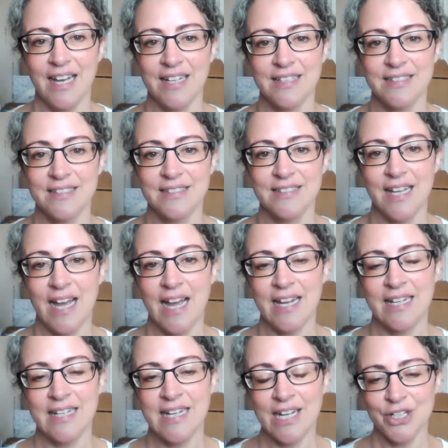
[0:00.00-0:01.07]
And
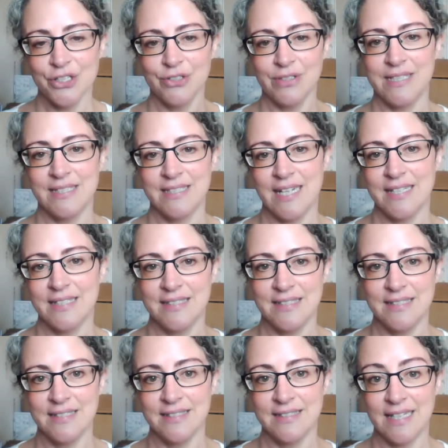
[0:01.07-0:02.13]
I naturally
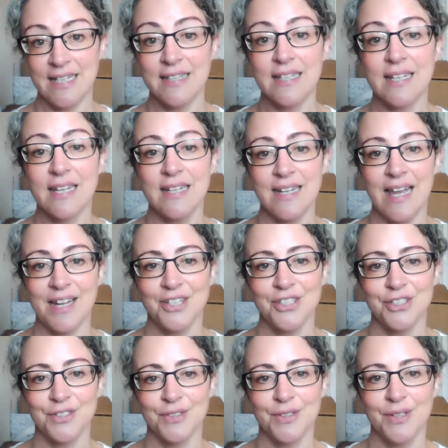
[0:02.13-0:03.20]
started to see the
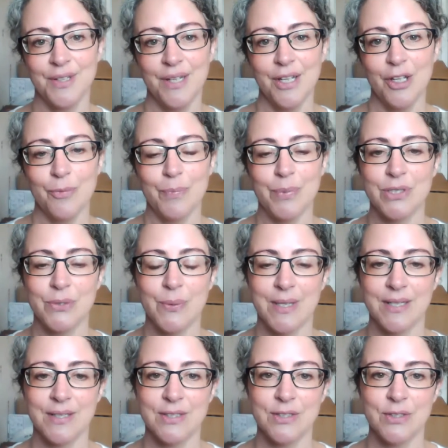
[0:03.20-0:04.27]
connection
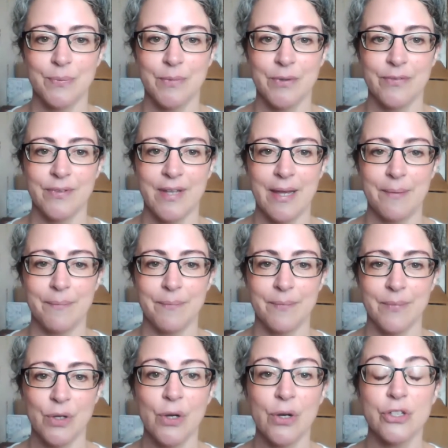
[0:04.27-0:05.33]
between some of
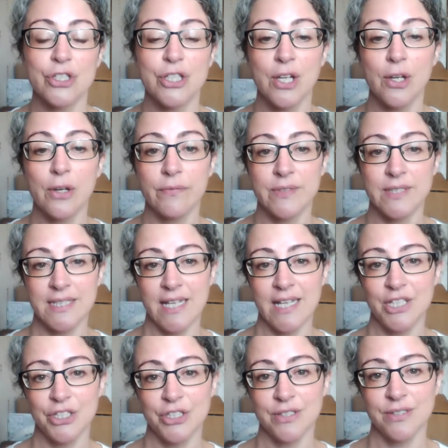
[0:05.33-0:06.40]
them coaching
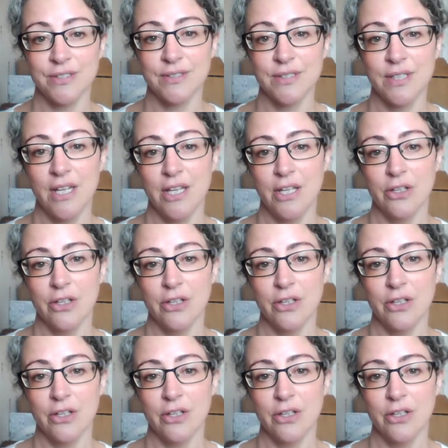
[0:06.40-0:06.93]
conversations,